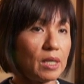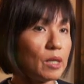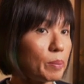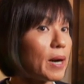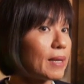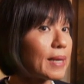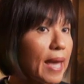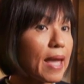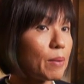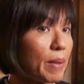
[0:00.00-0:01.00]
but
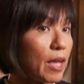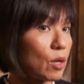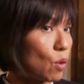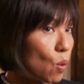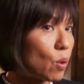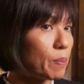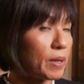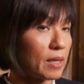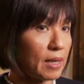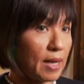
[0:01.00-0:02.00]
can make or
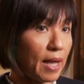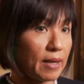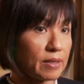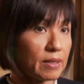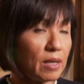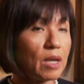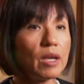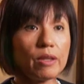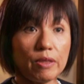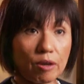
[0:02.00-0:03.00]
break a case.
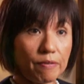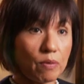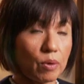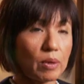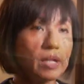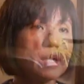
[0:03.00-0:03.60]
Therefore,